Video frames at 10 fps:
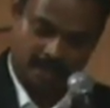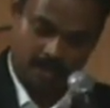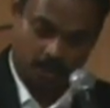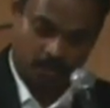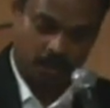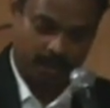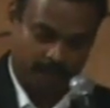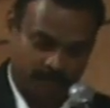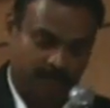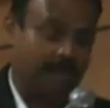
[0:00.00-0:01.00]
know
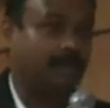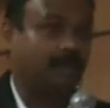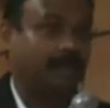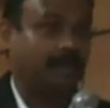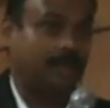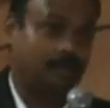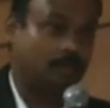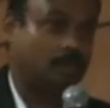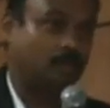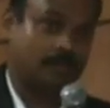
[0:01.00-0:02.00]
him well, and they have
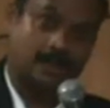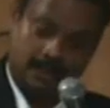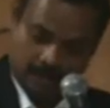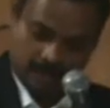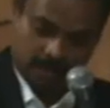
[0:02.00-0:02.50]
also visited his